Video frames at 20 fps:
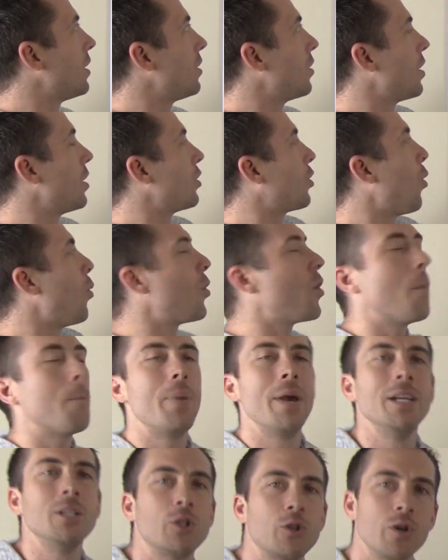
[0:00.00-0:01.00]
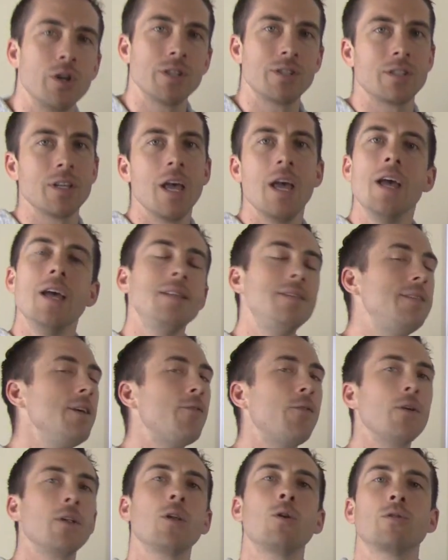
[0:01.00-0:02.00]
and you're going on Pinterest,
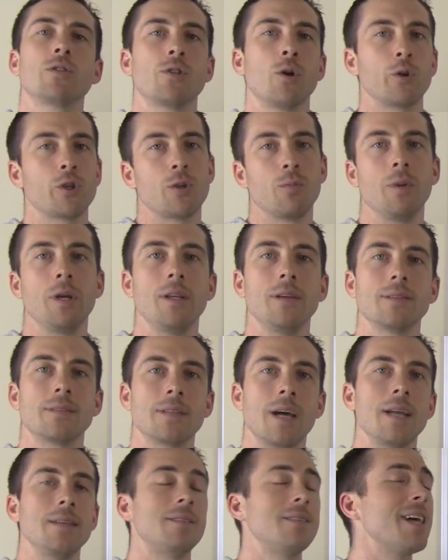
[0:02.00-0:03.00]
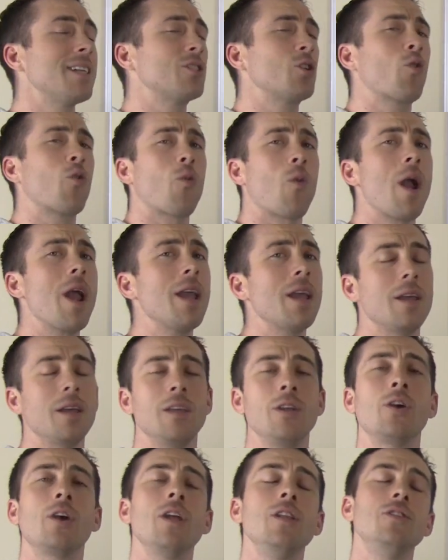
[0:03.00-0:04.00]
different little social media sites, that's great.
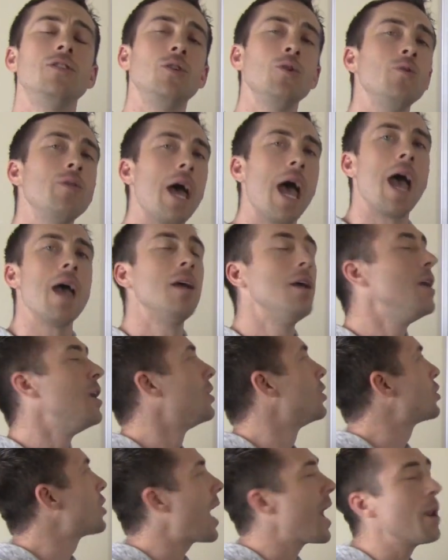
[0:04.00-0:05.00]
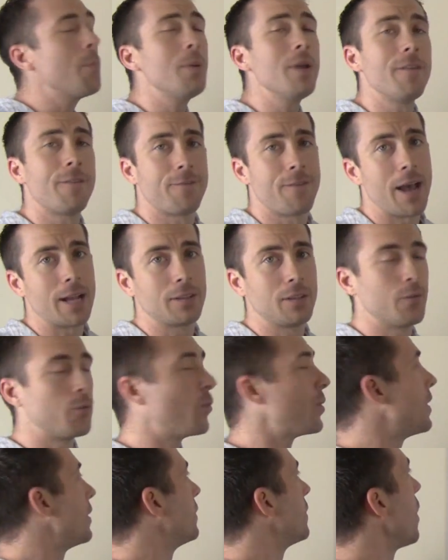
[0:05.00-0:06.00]
You can do that. Try to be effective
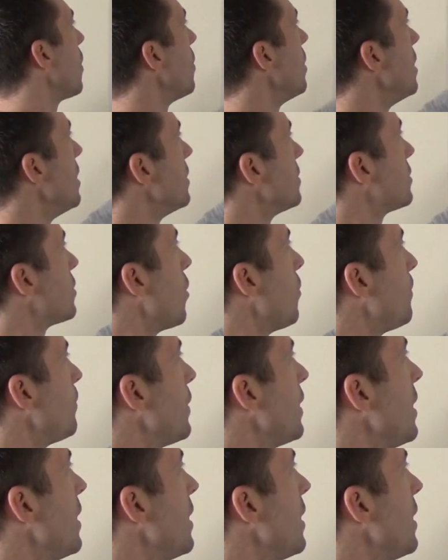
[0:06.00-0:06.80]
with it though. So